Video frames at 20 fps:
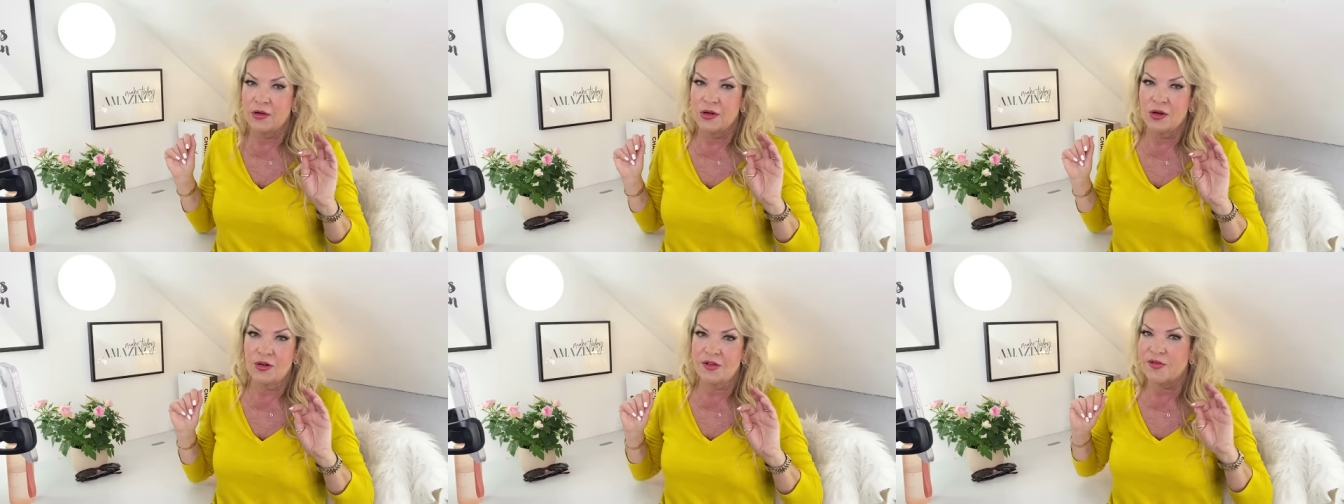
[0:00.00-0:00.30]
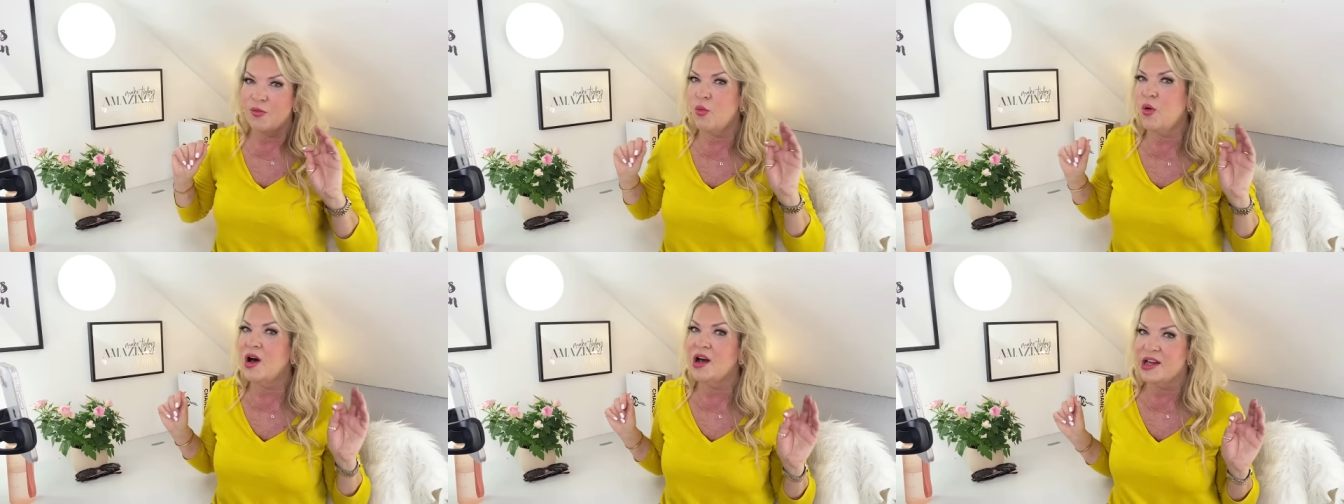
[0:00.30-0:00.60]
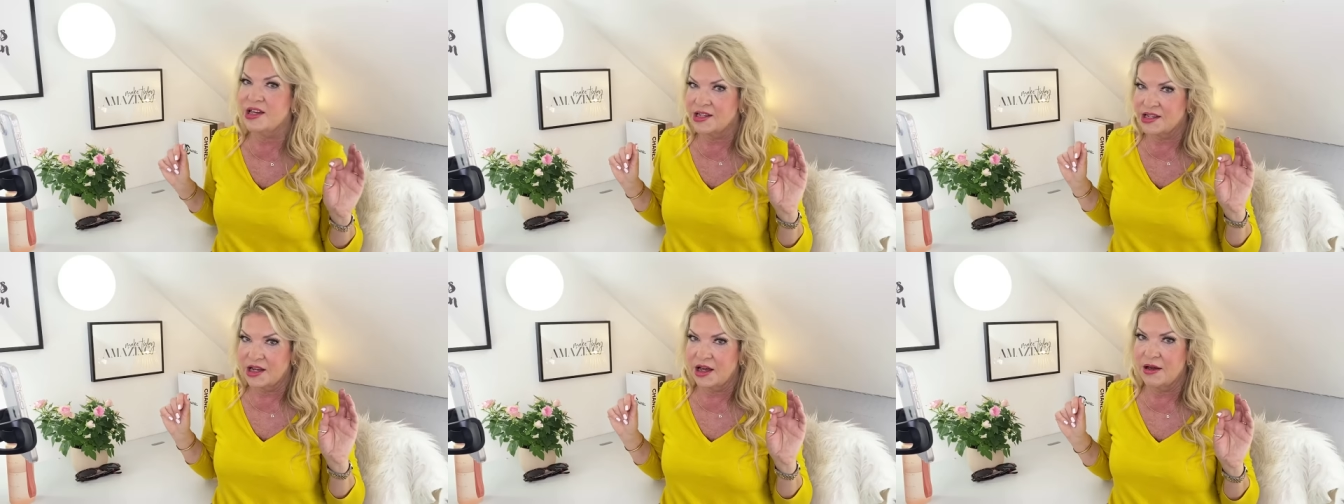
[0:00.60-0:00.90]
looks
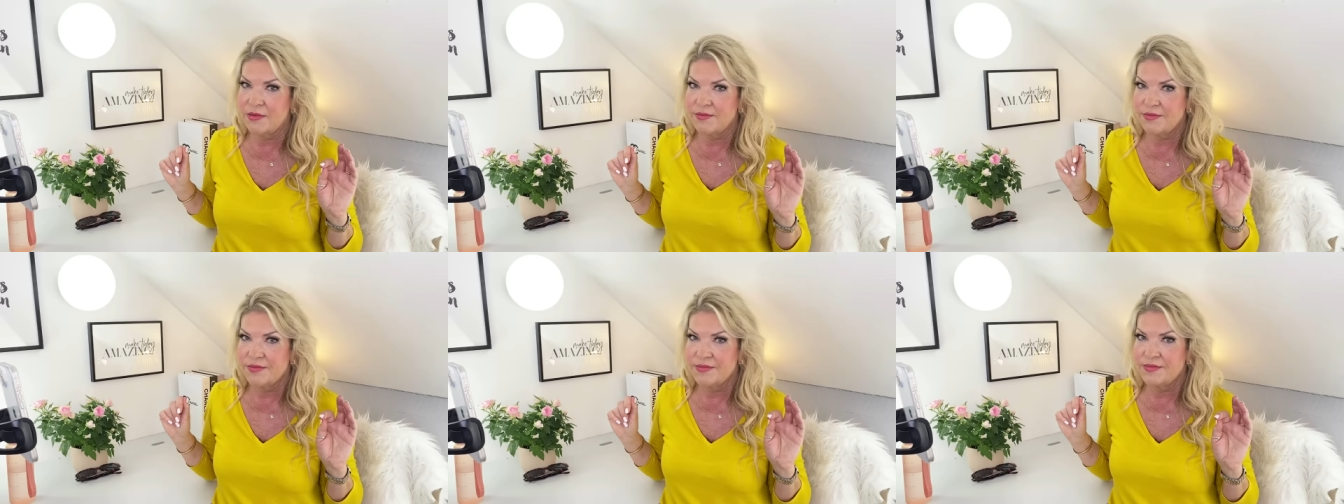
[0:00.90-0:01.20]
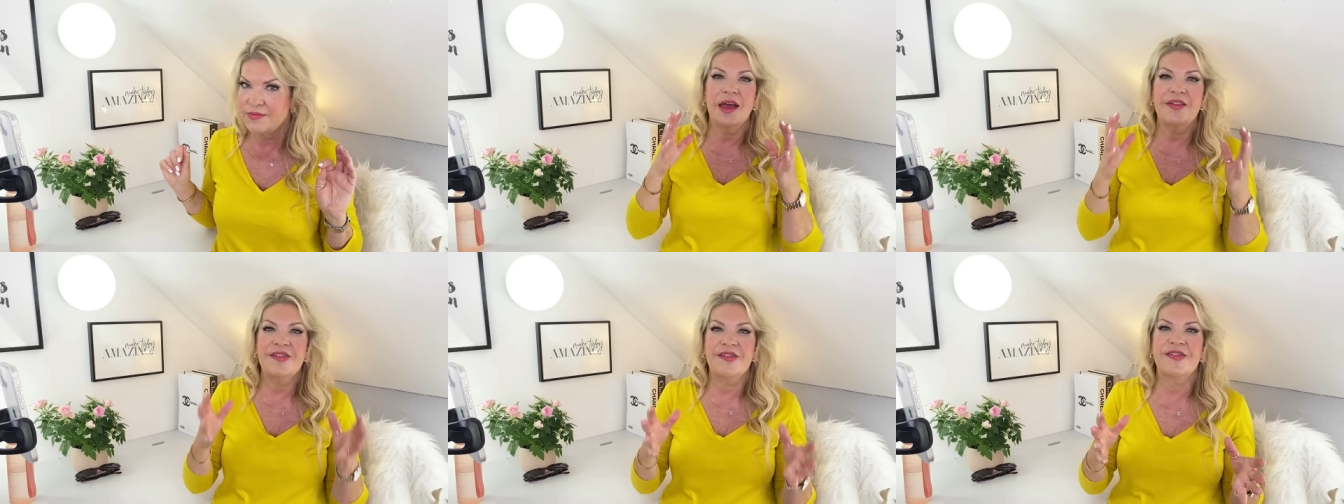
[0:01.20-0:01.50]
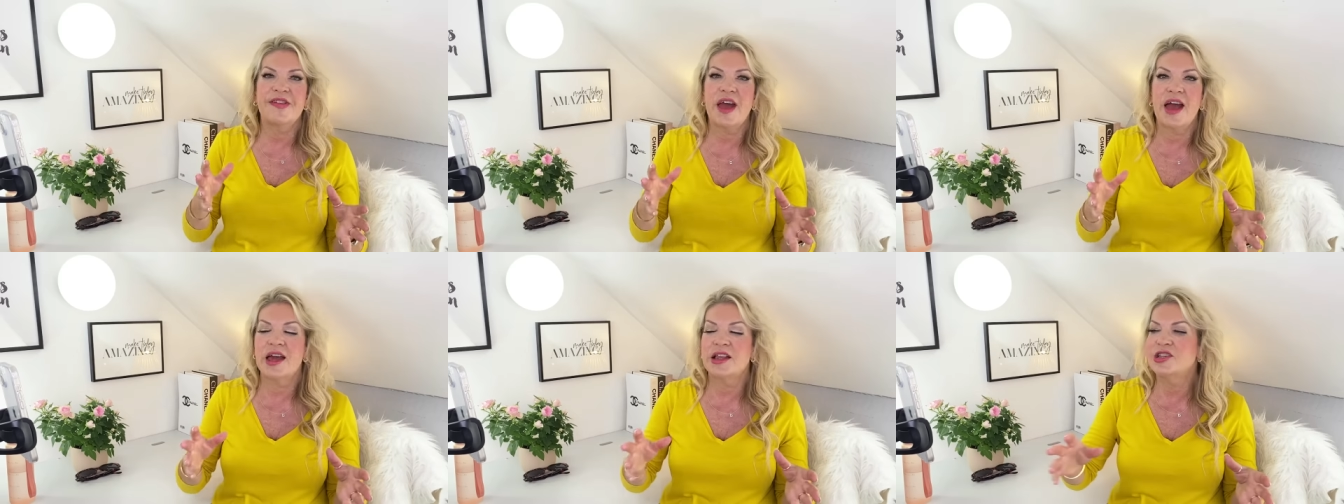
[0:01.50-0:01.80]
wider.
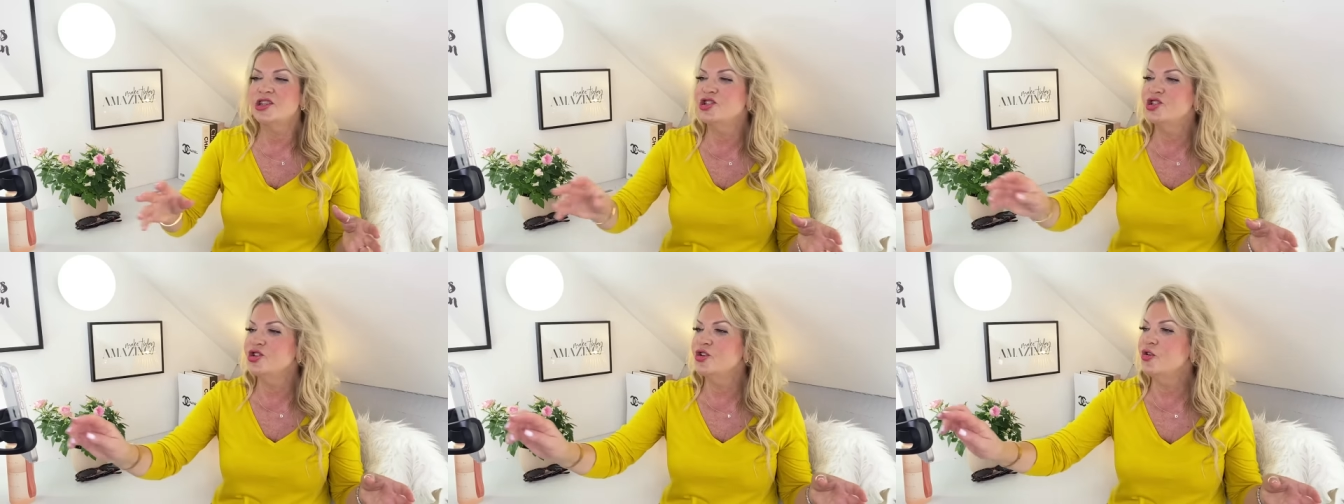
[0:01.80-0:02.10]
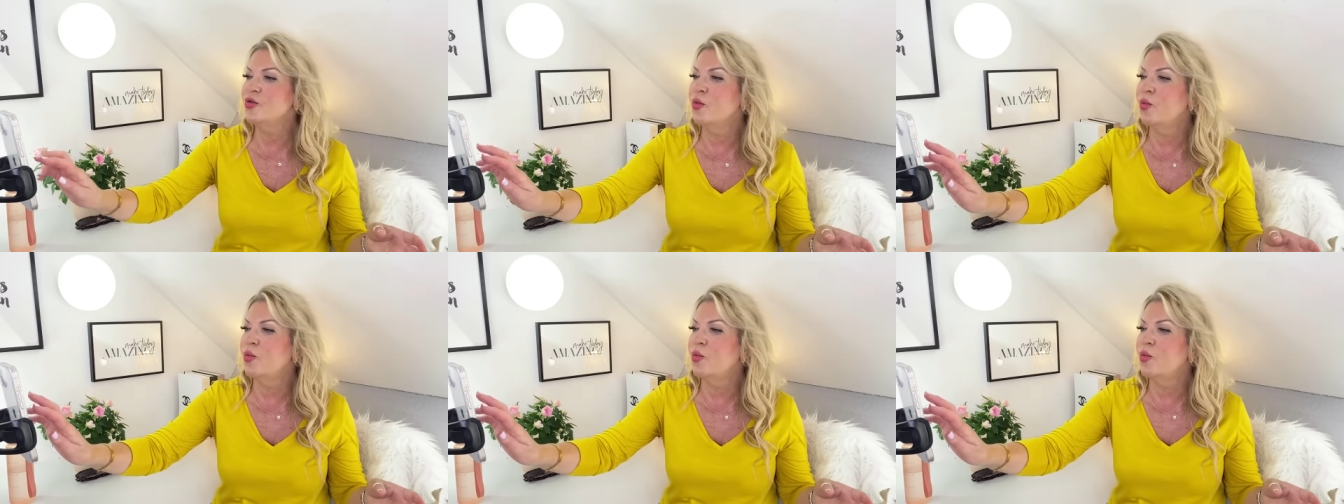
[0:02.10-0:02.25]
Instead, do